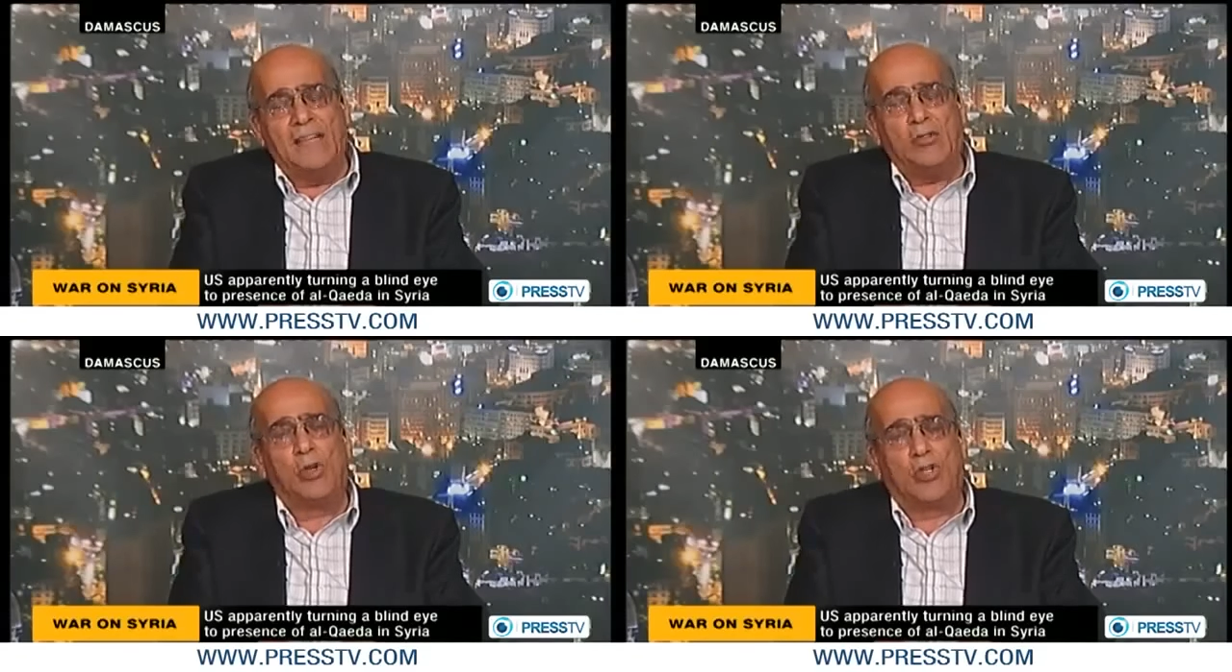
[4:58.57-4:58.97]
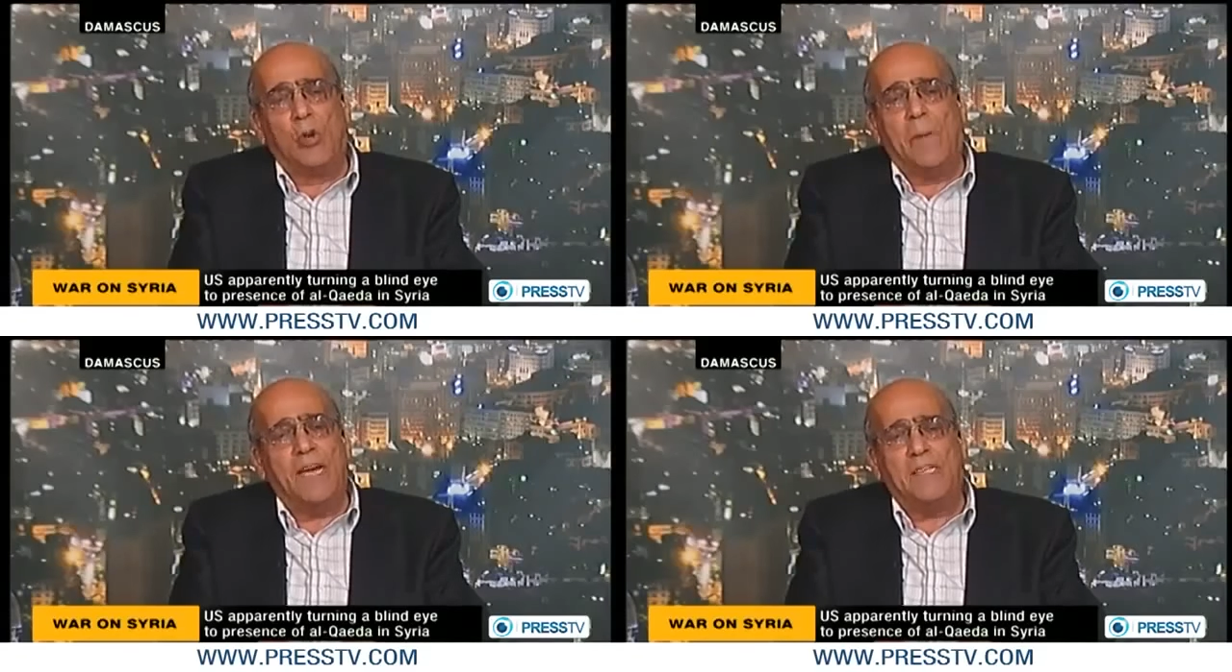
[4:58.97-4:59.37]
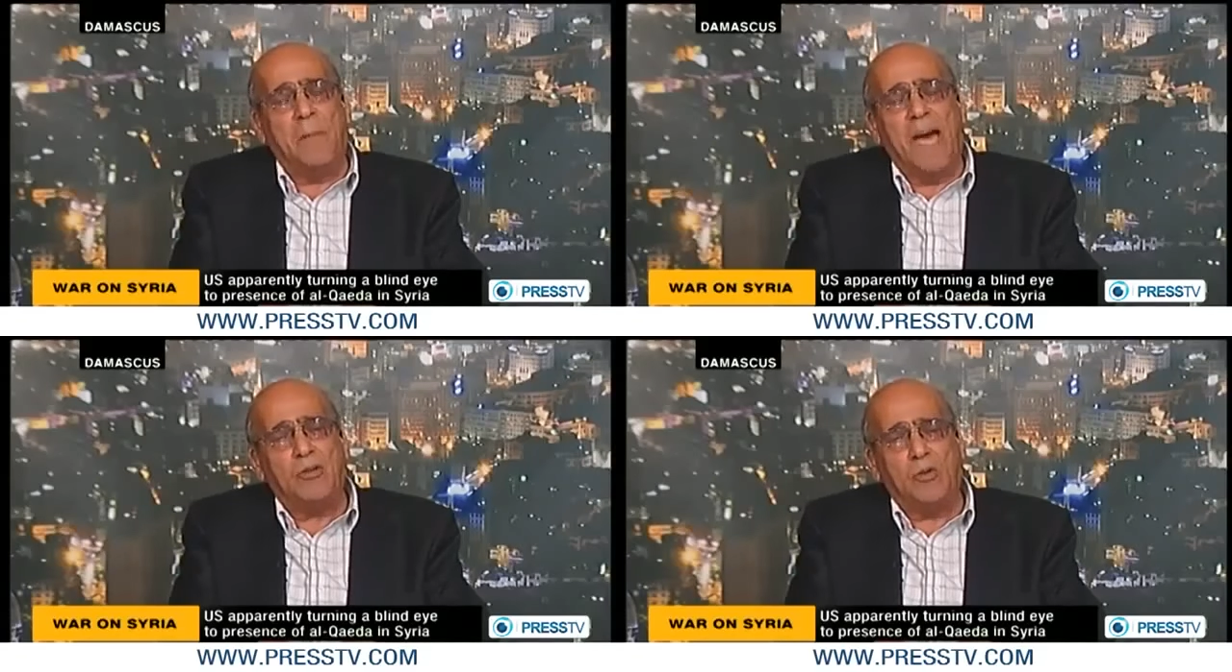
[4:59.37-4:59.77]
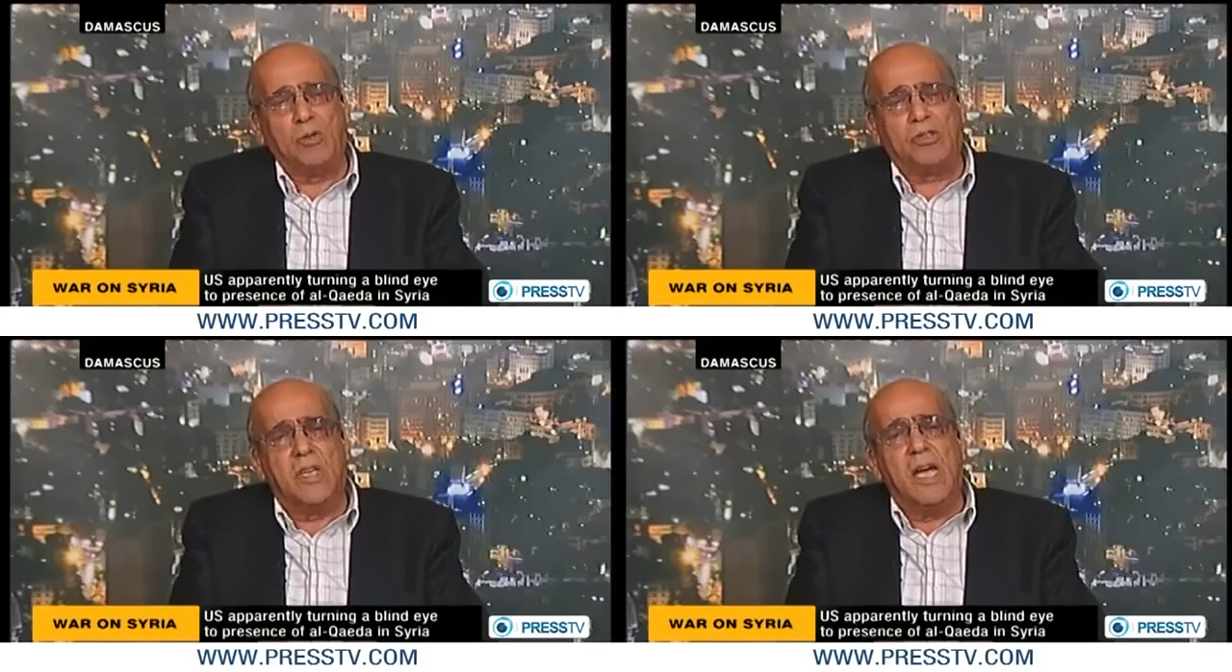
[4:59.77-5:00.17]
and occupied
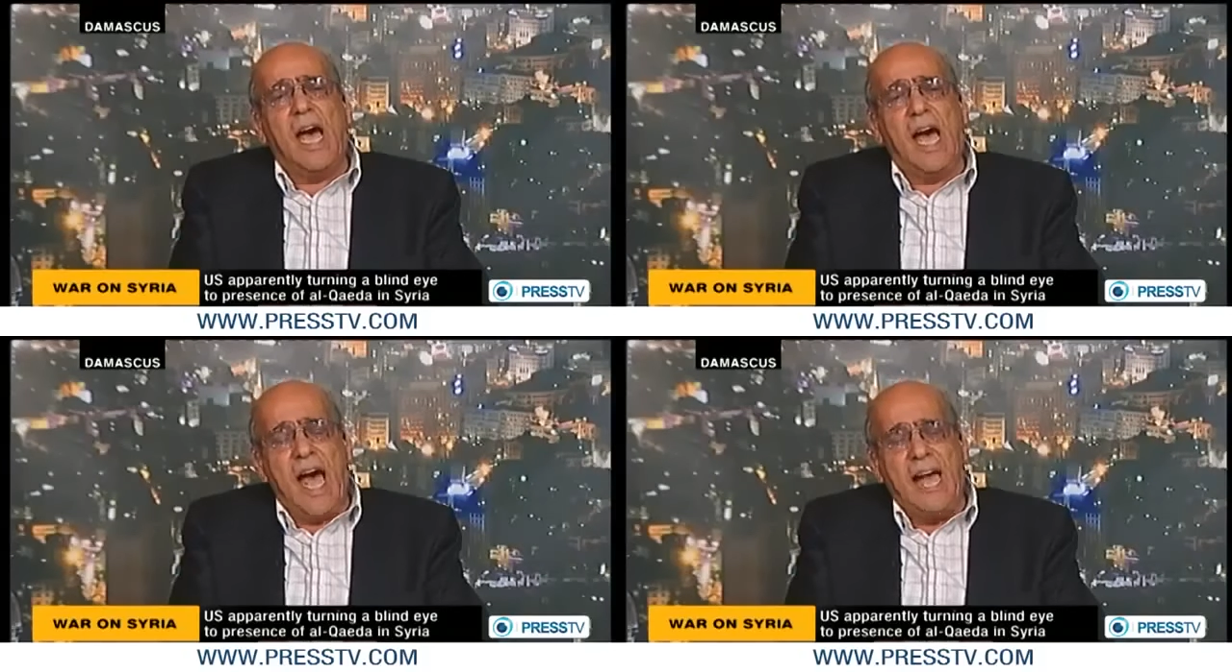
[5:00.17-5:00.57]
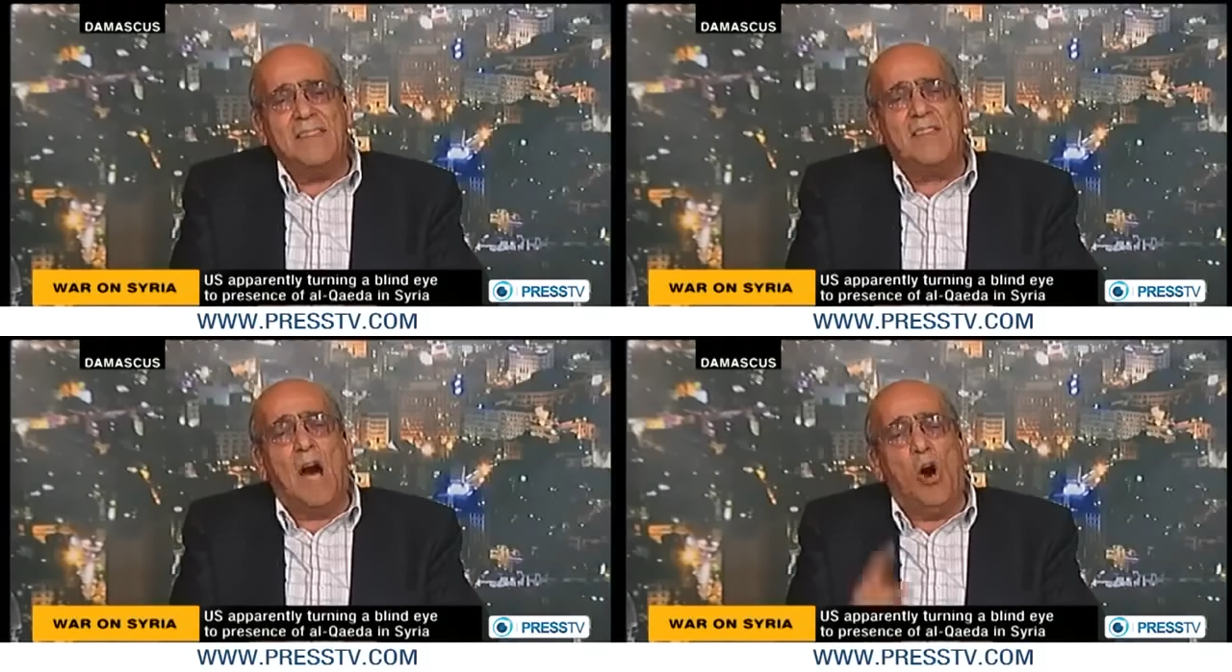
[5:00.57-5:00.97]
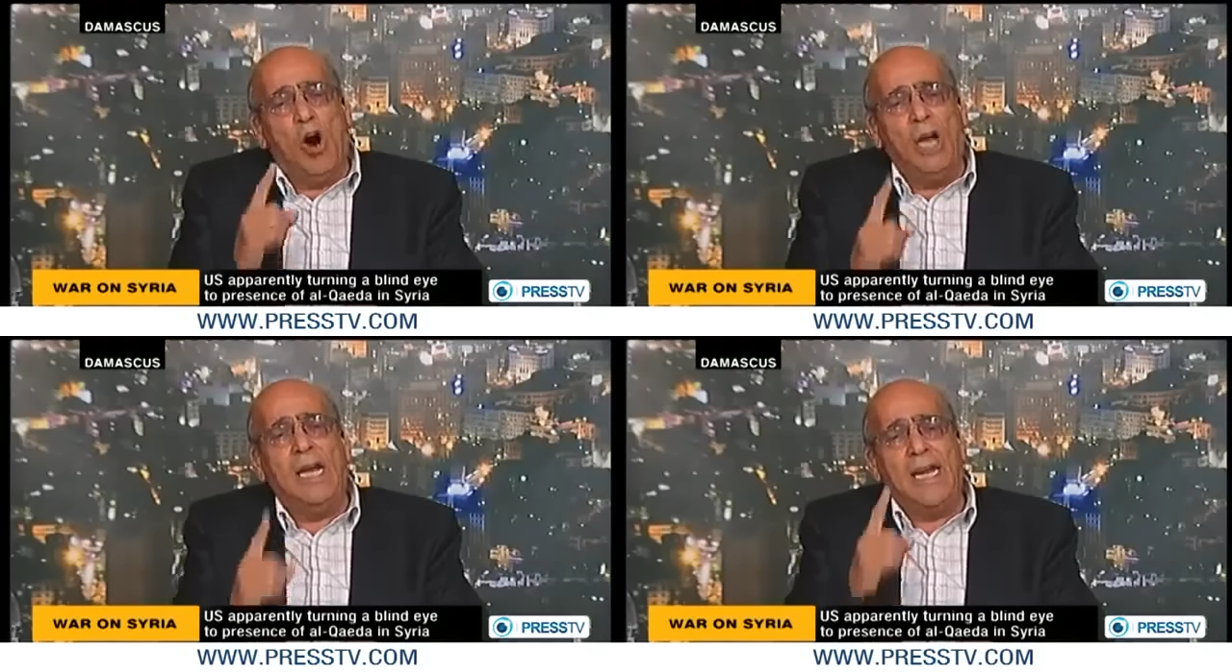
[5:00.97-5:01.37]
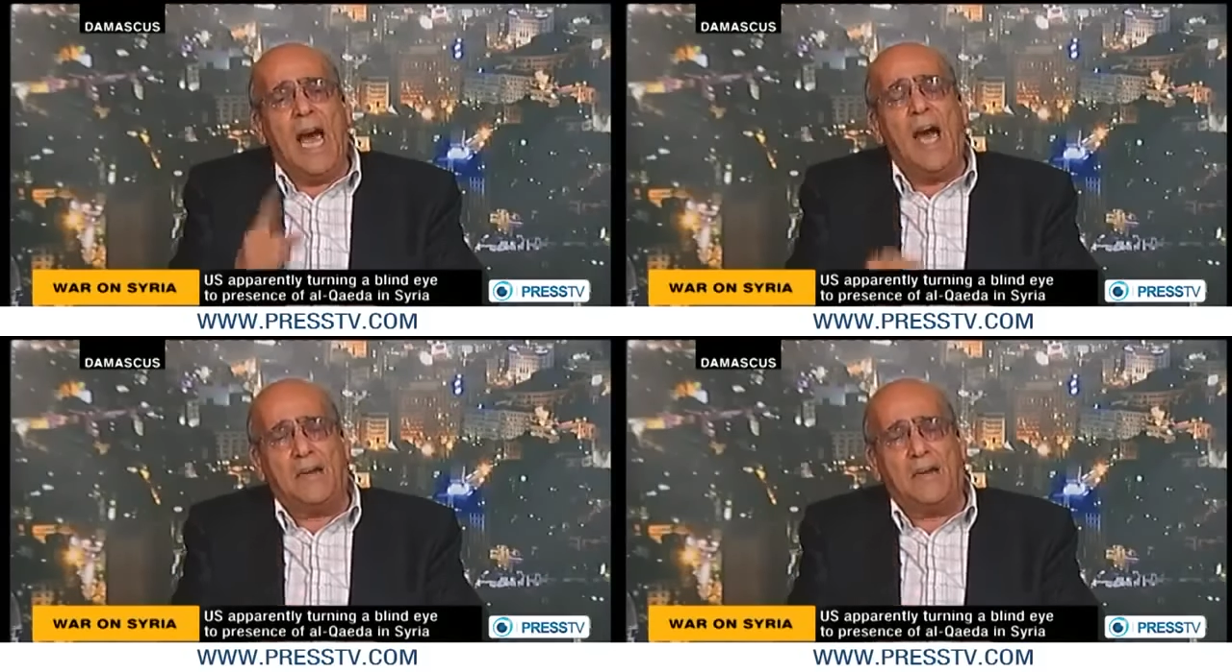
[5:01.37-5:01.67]
Beirut. And the only